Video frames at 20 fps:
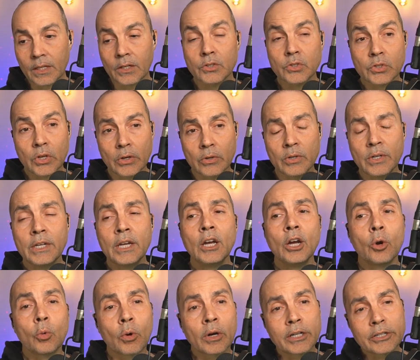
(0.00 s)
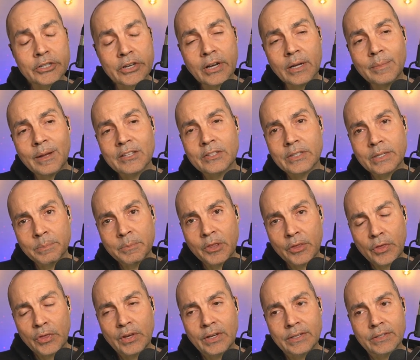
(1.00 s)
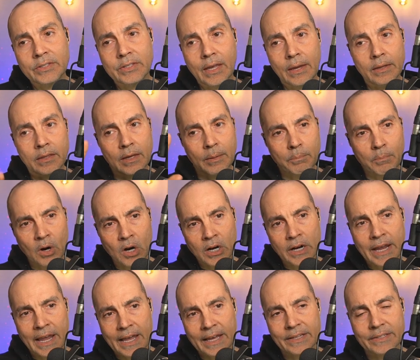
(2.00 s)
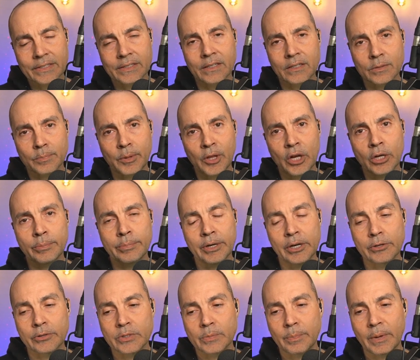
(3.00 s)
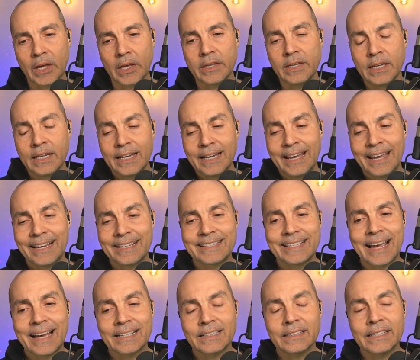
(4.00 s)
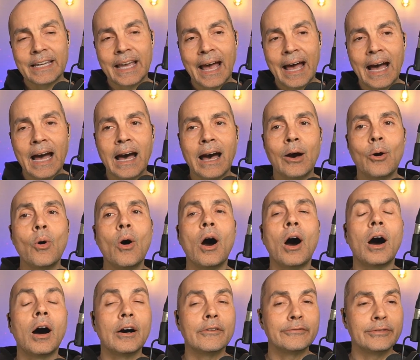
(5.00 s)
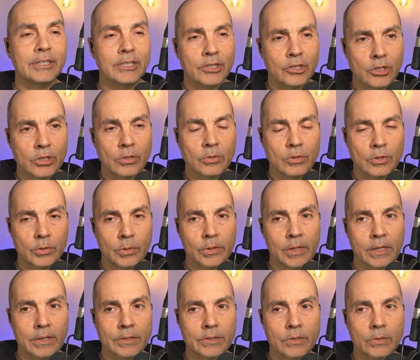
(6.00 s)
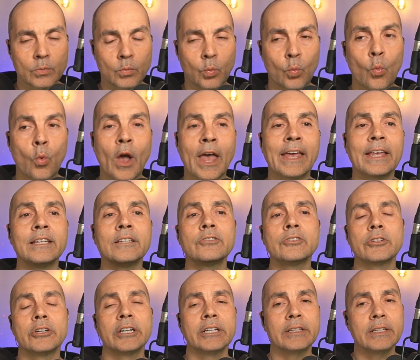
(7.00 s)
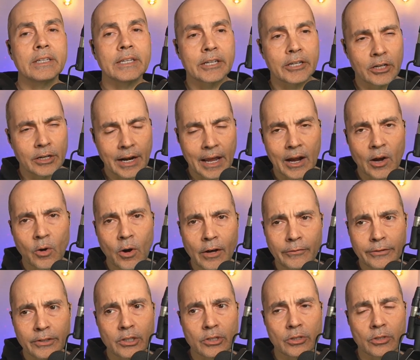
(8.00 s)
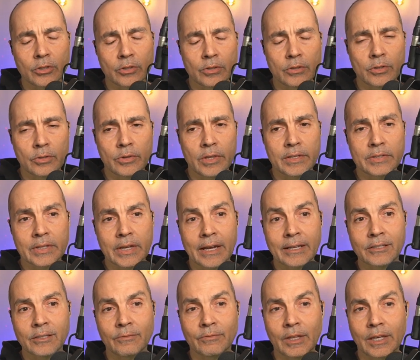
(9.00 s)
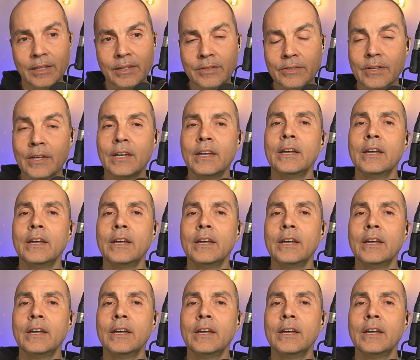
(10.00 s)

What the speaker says: So we're going to talk about some of the things that Mark has in this blog post, but exactly how often do you do this, when during the year, and how often do you do these kinds of things?